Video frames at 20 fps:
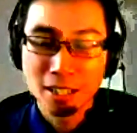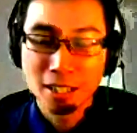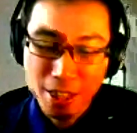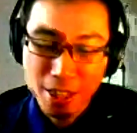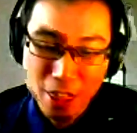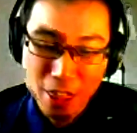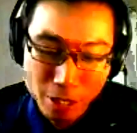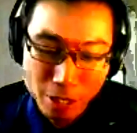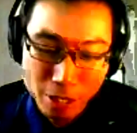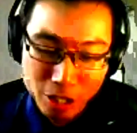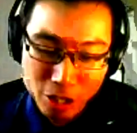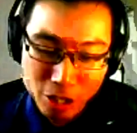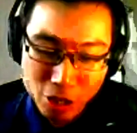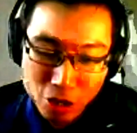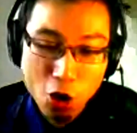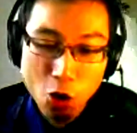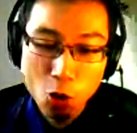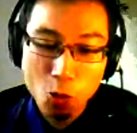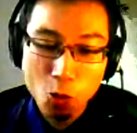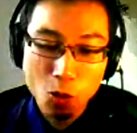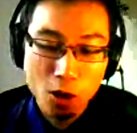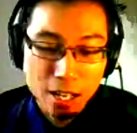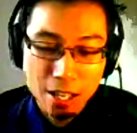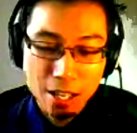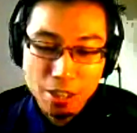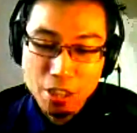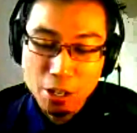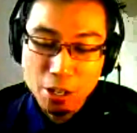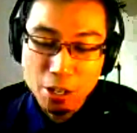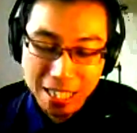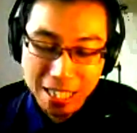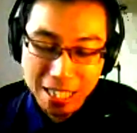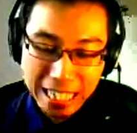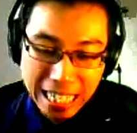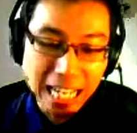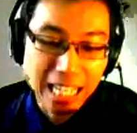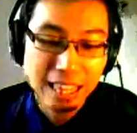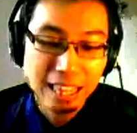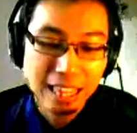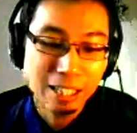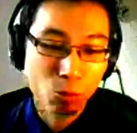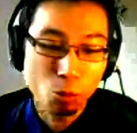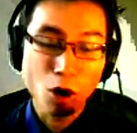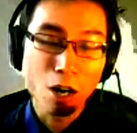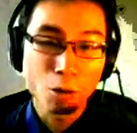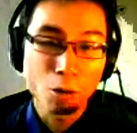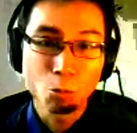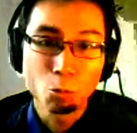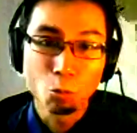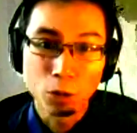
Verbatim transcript: There is no, there is nothing wrong